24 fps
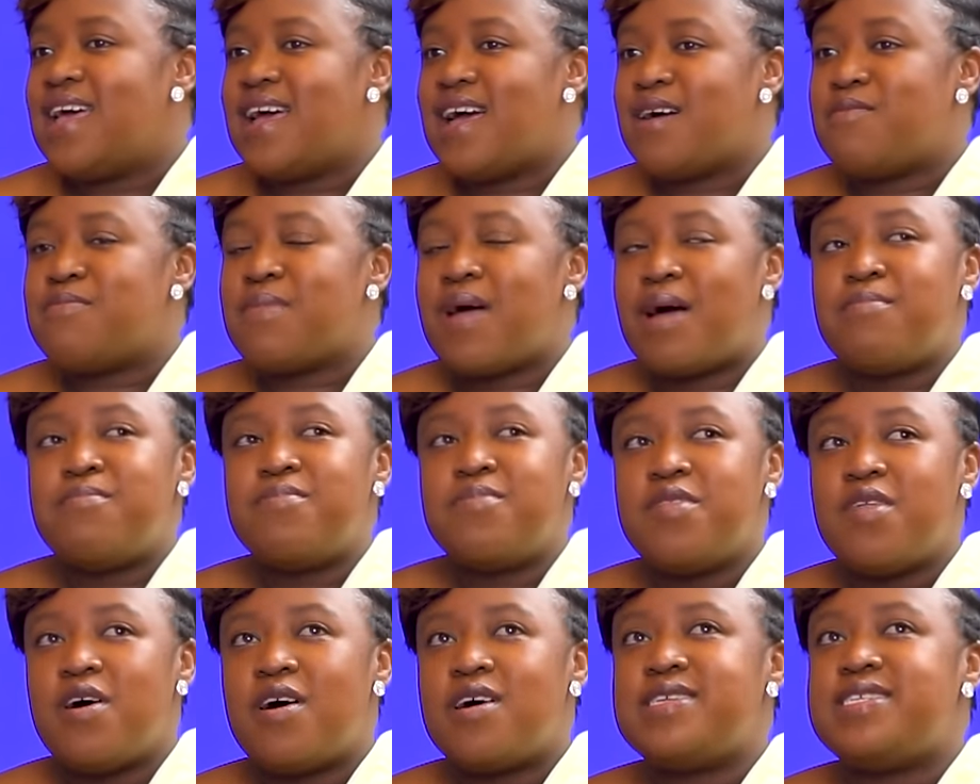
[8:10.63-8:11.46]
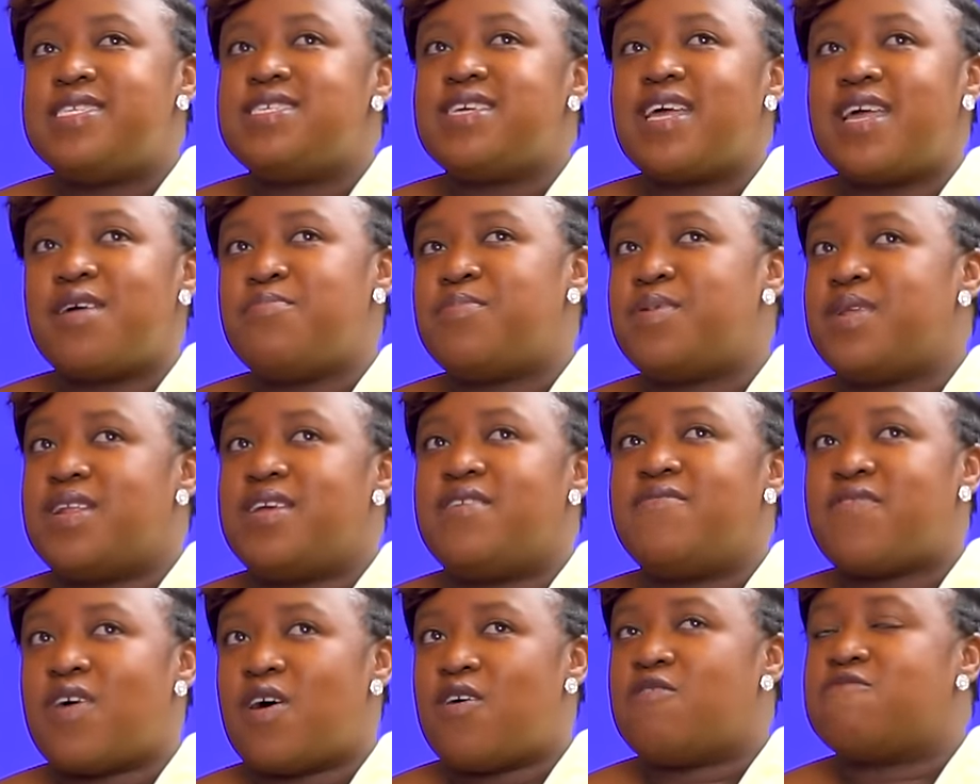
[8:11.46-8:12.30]
I'm not a
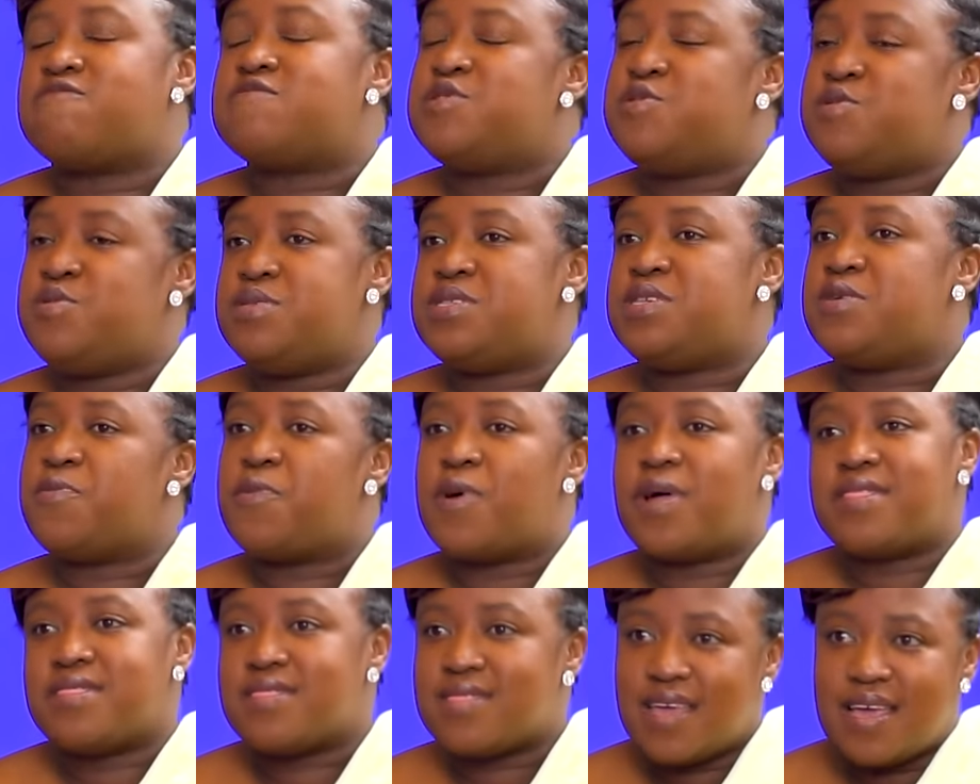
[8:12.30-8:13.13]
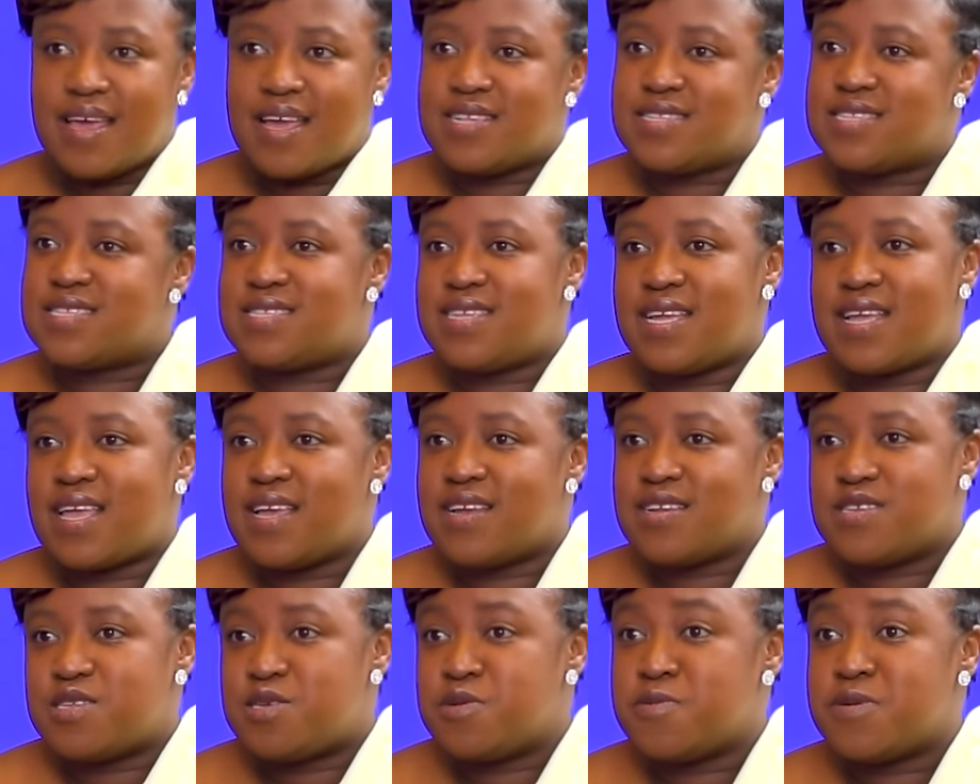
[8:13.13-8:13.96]
believer of choosing one thing and
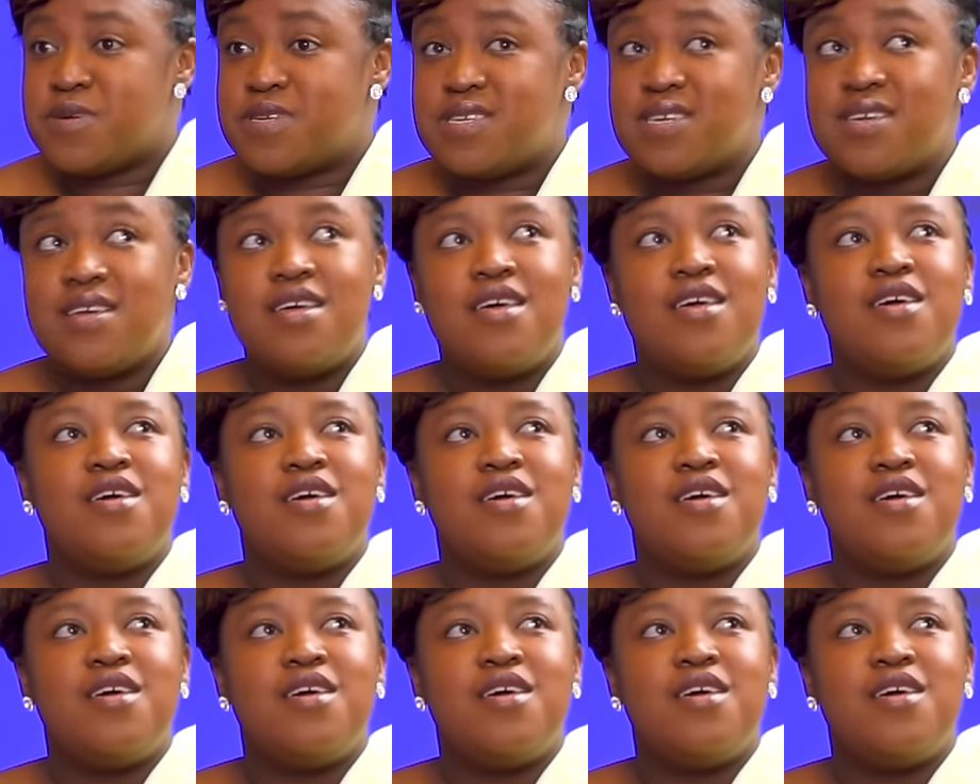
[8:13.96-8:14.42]
sticking to it.